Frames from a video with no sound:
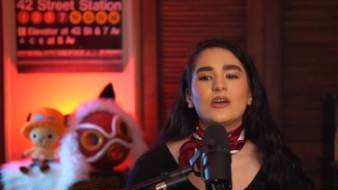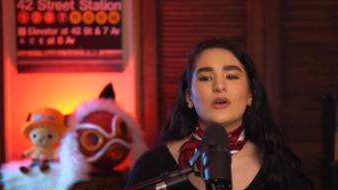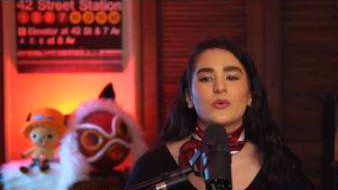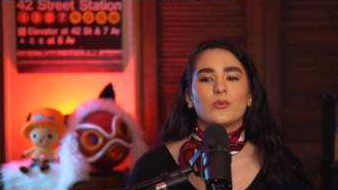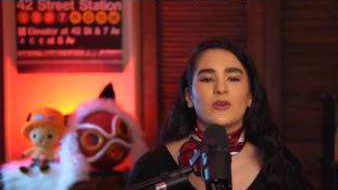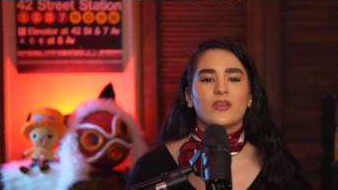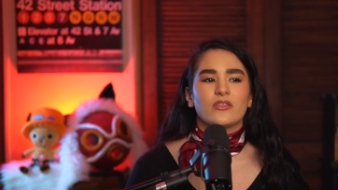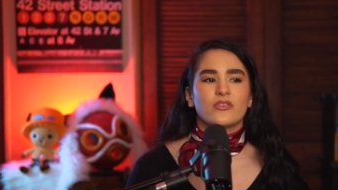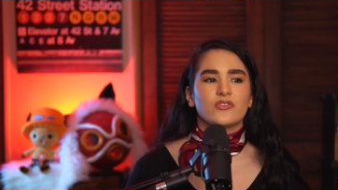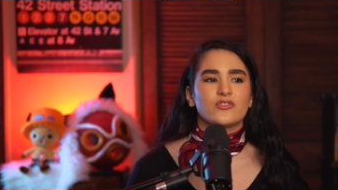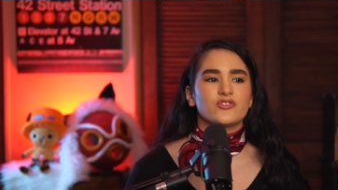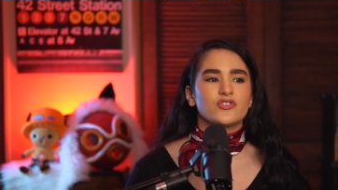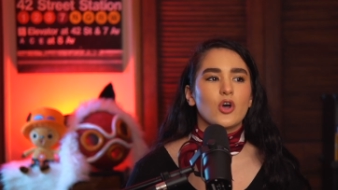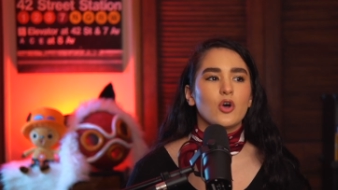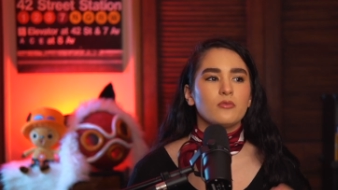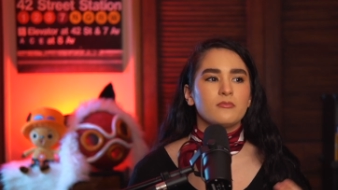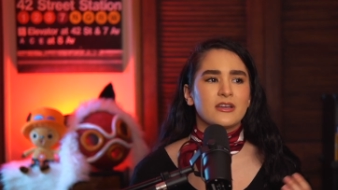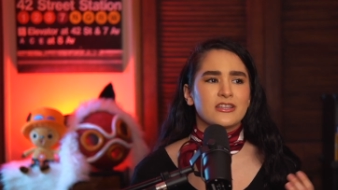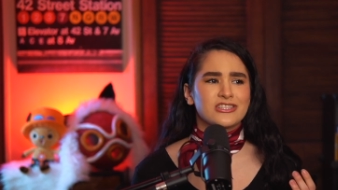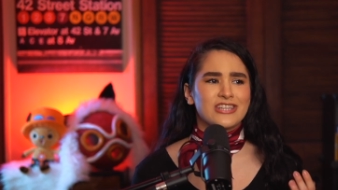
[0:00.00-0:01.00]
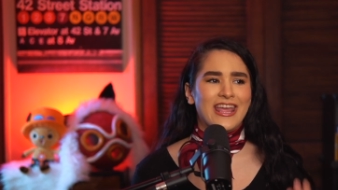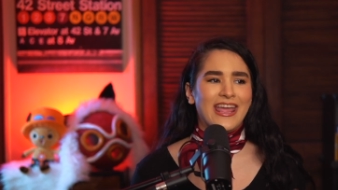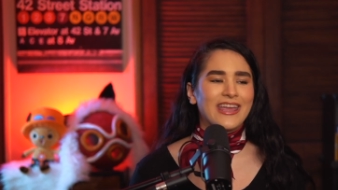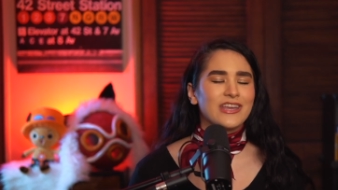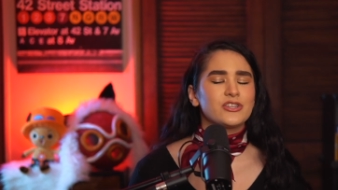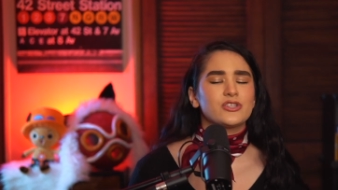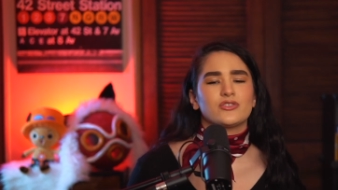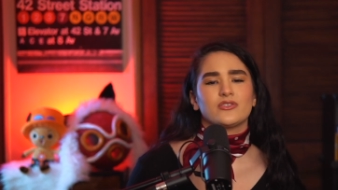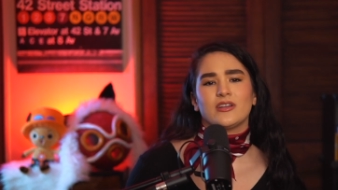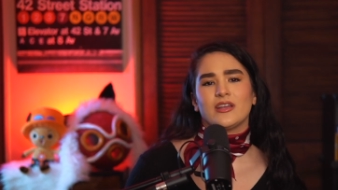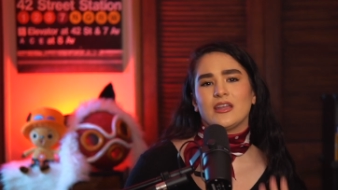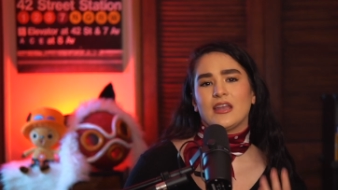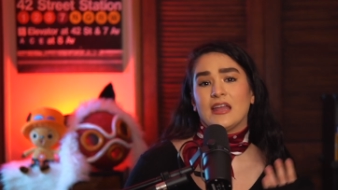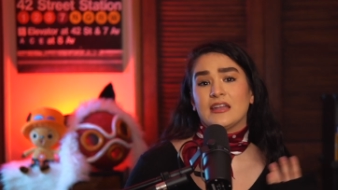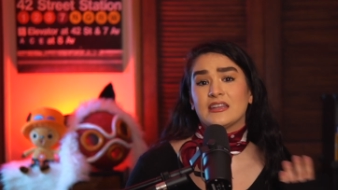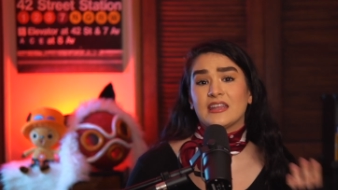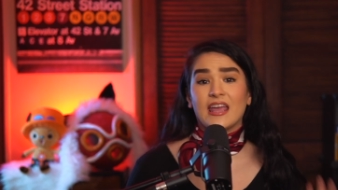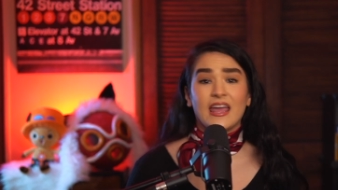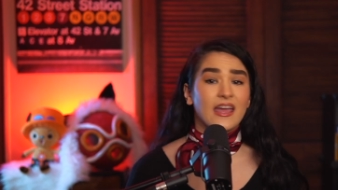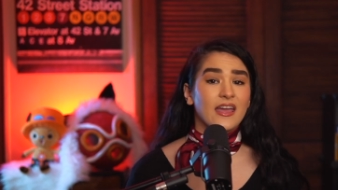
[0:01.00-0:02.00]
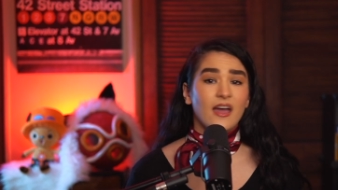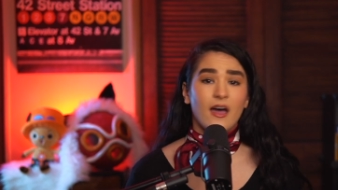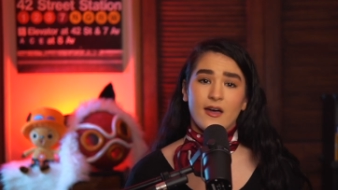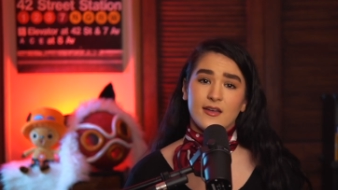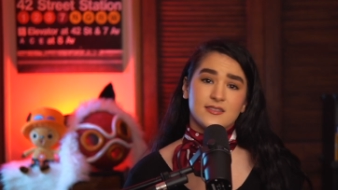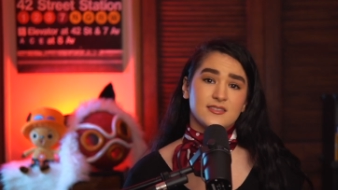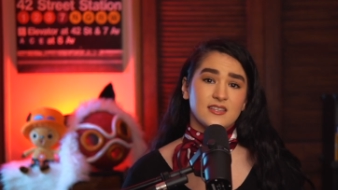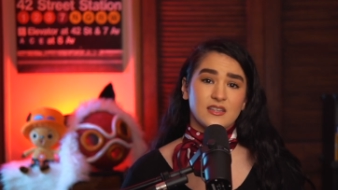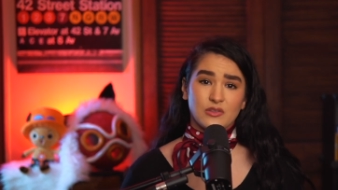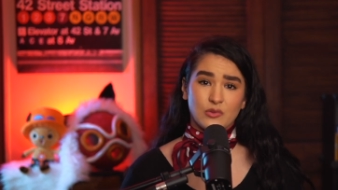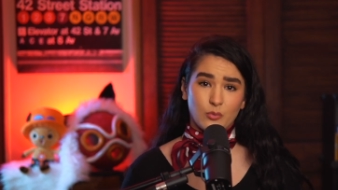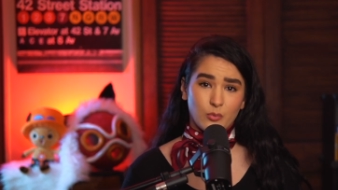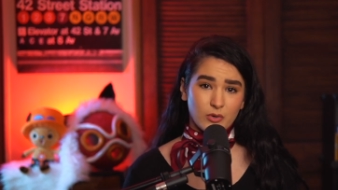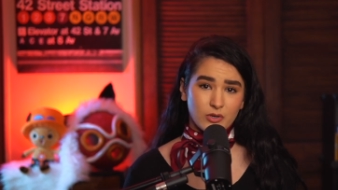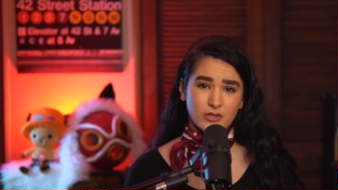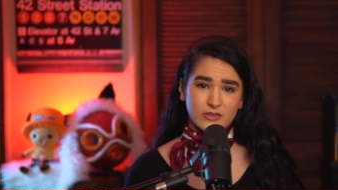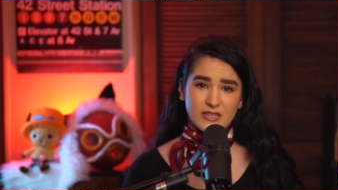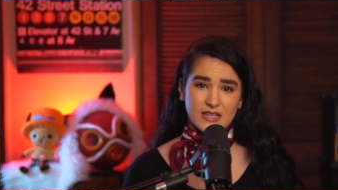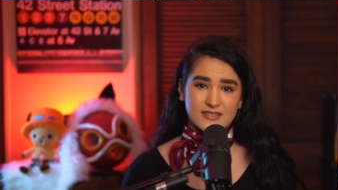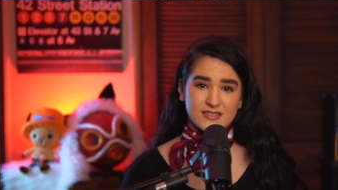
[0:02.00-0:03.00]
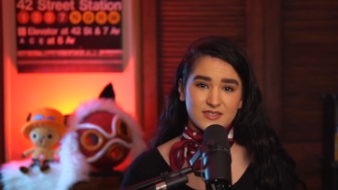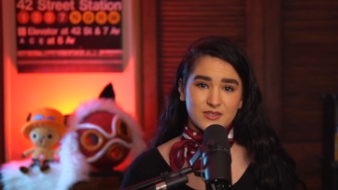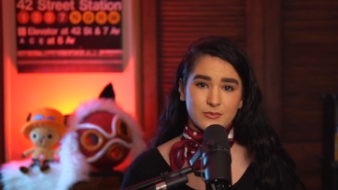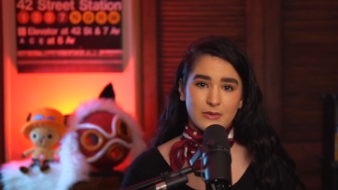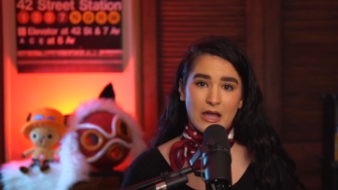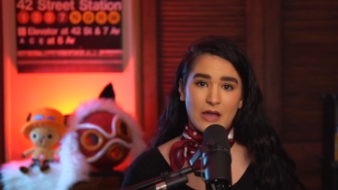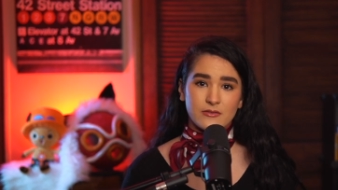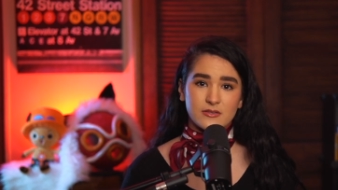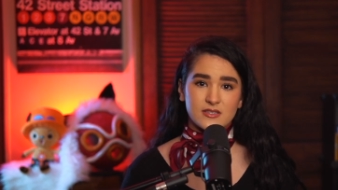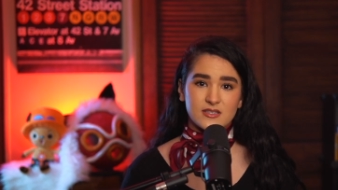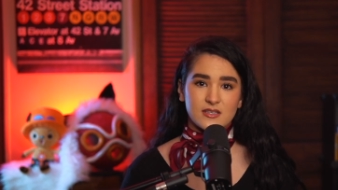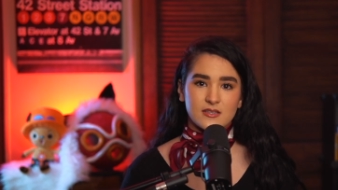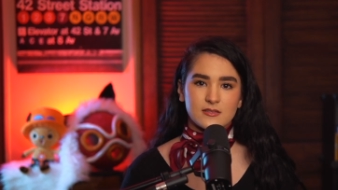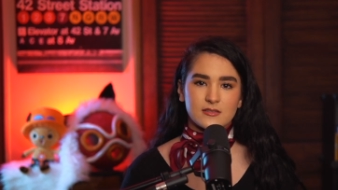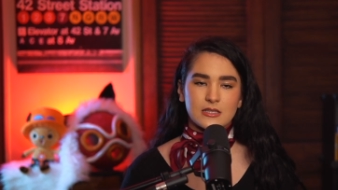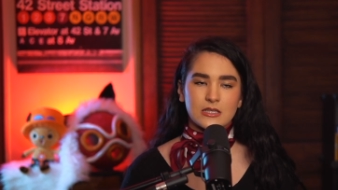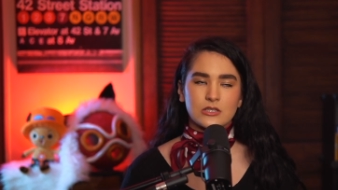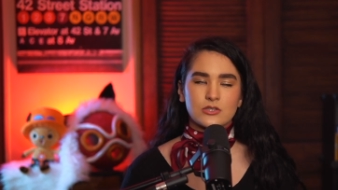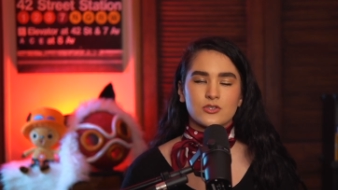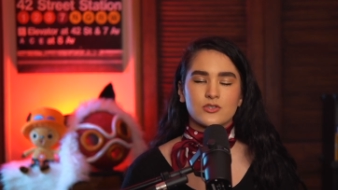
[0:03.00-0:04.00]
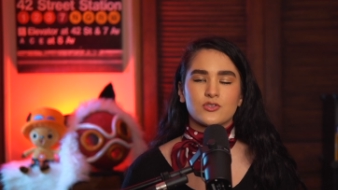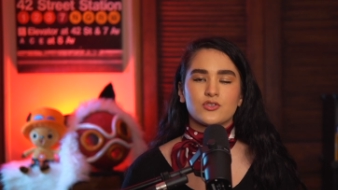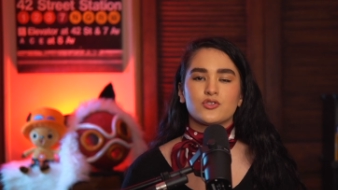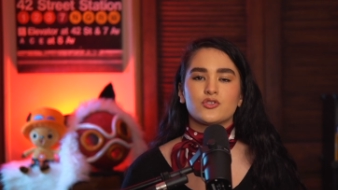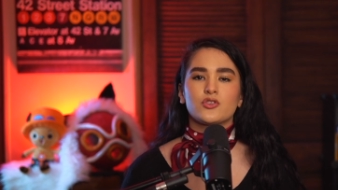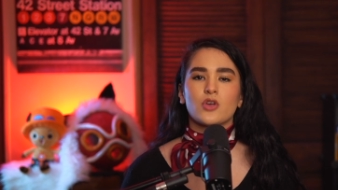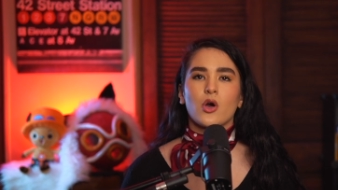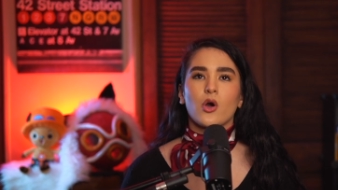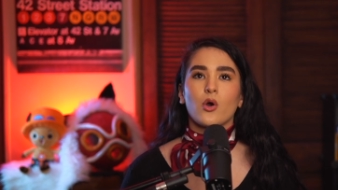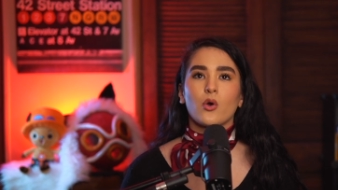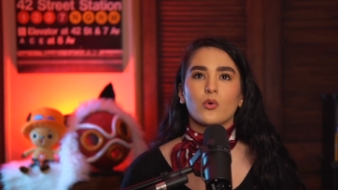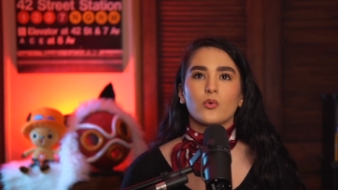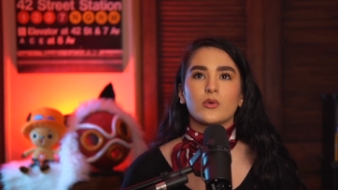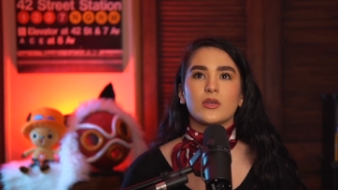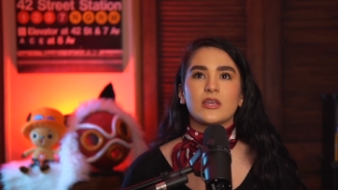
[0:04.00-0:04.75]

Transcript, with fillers: with so much hatred and chaos in the world that surrounds us that it's so